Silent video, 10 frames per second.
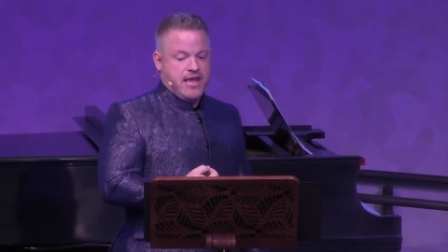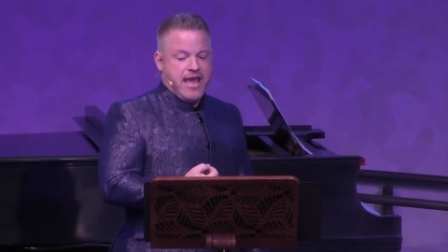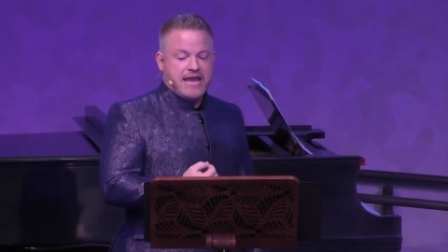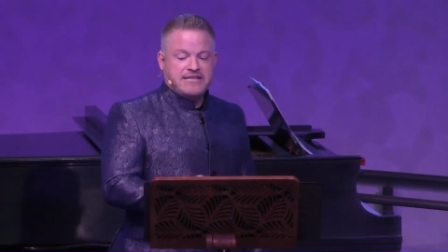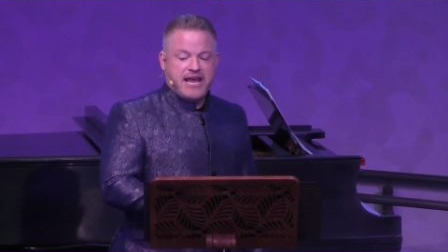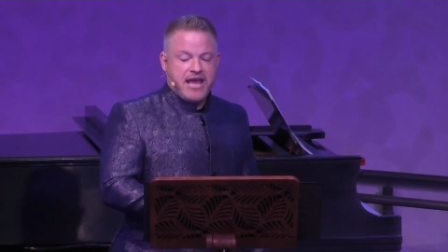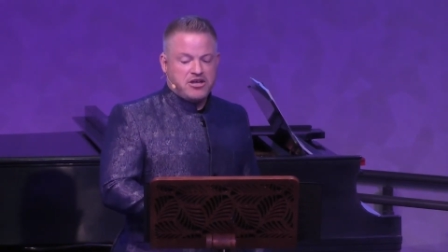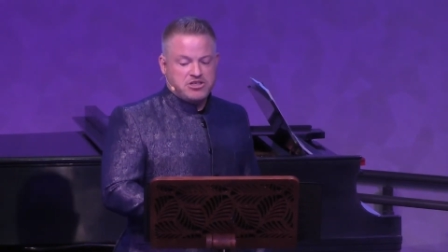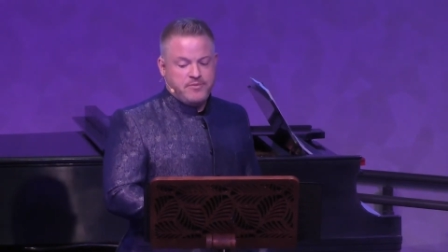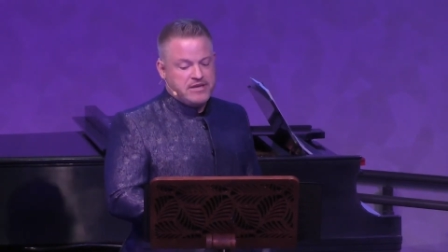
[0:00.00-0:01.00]
Anti
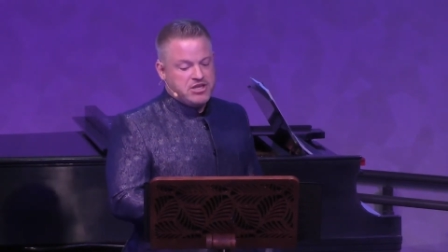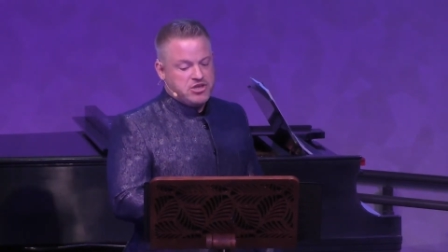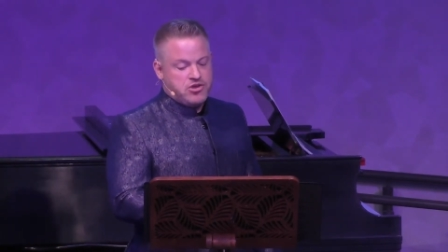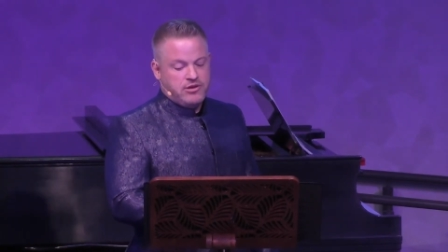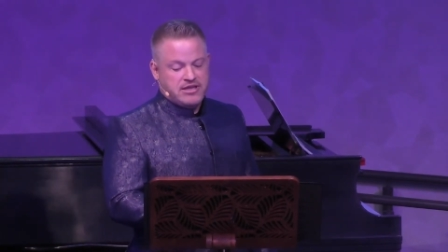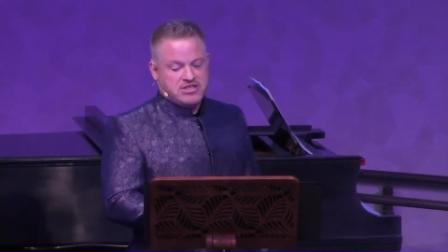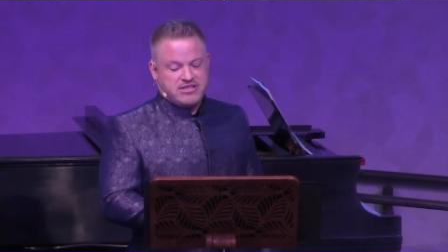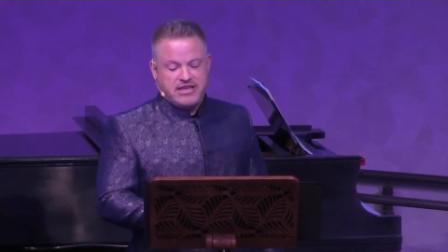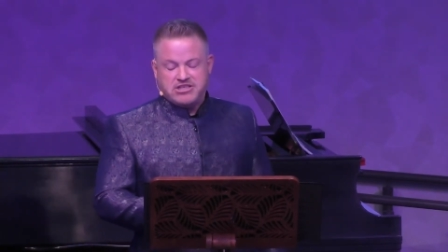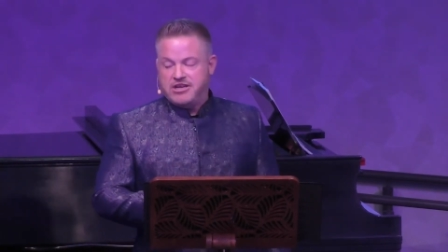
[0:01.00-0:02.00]
LGBTQ
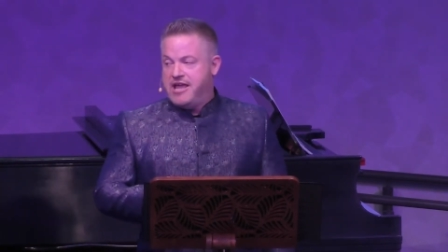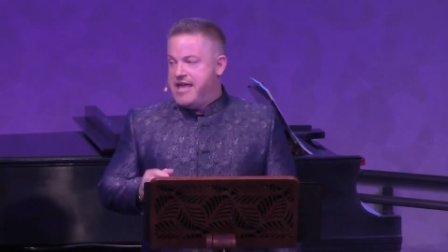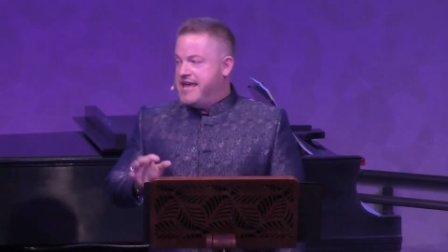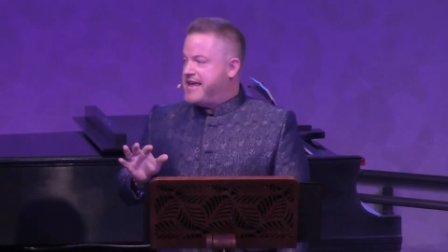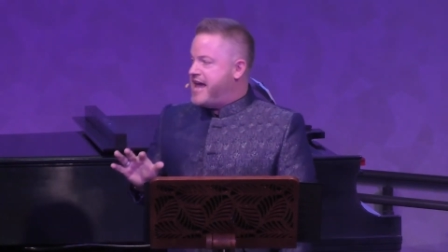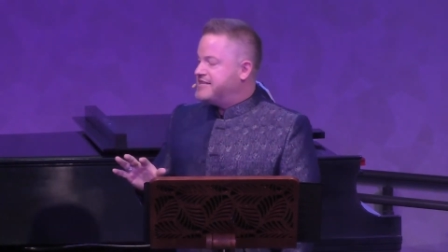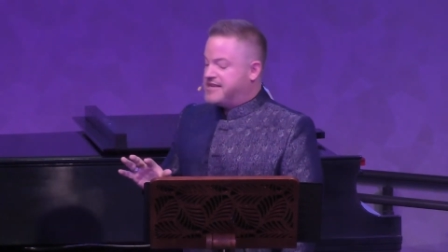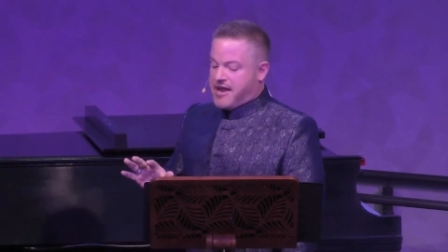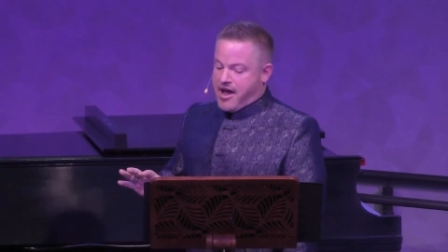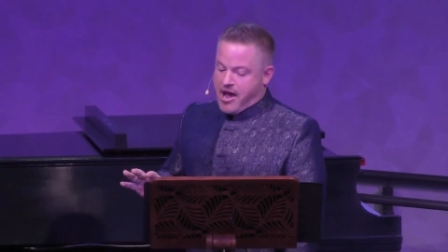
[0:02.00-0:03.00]
legislation, it casts
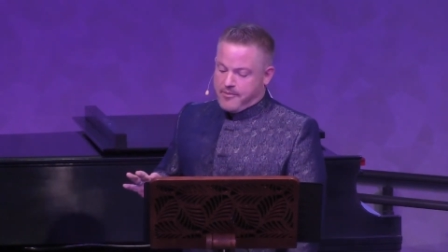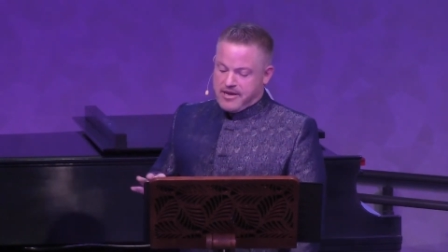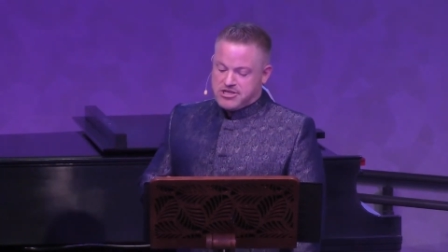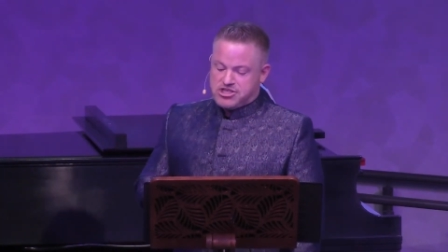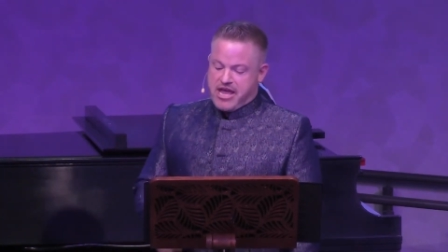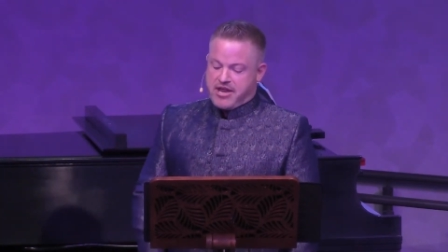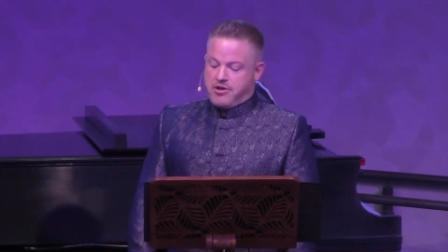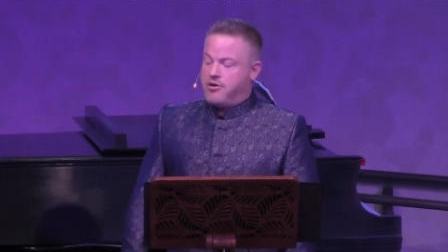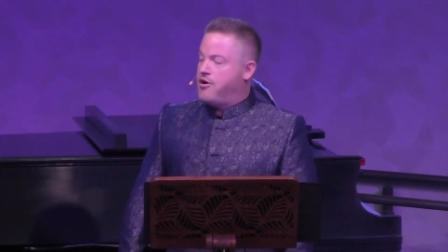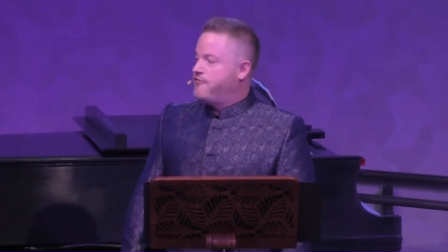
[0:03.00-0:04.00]
an ominous
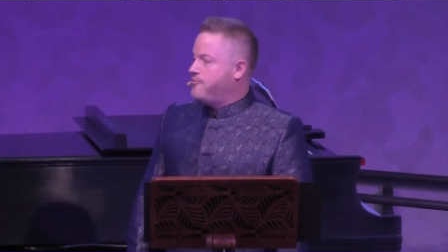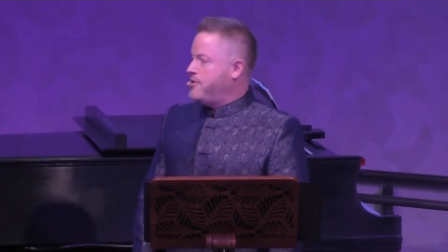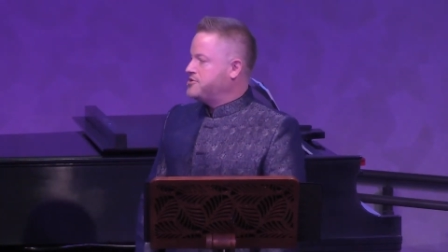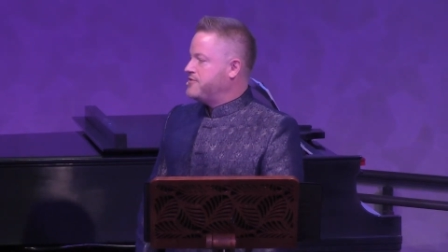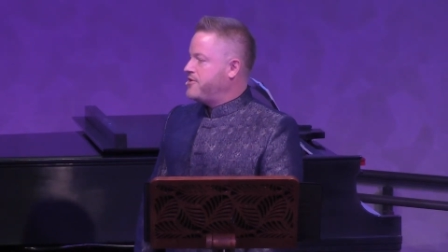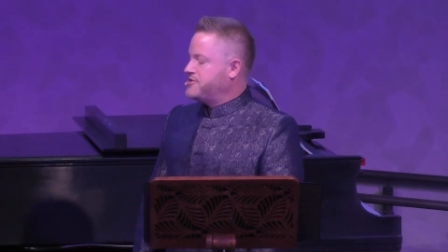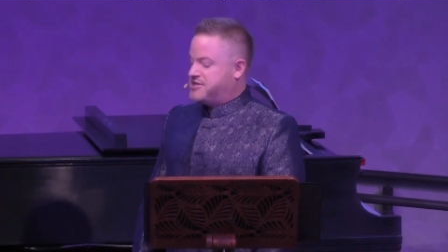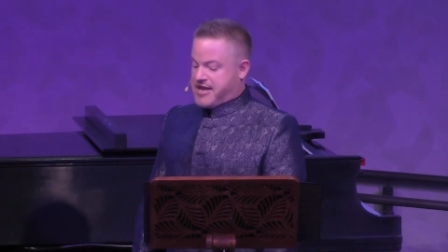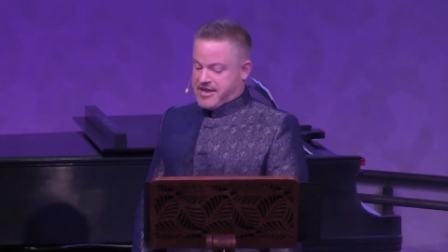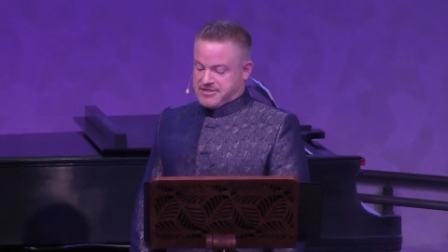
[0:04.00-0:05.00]
shadow over most of our
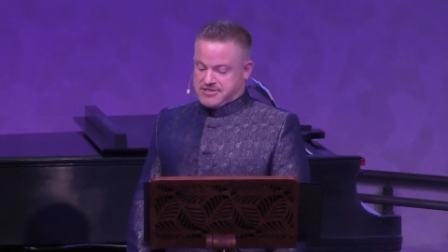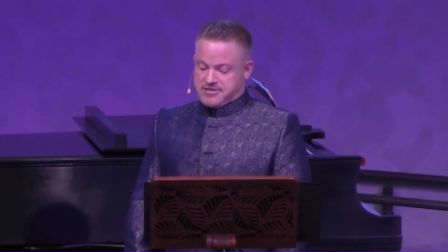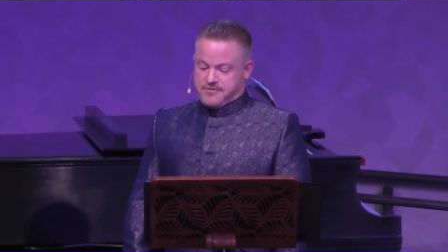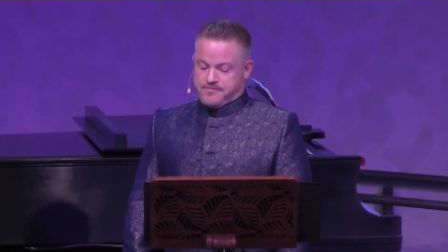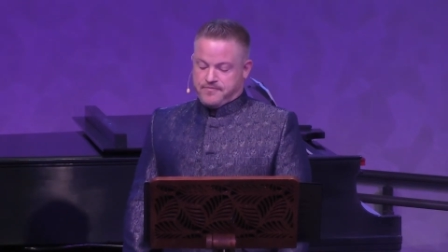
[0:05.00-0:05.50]
states.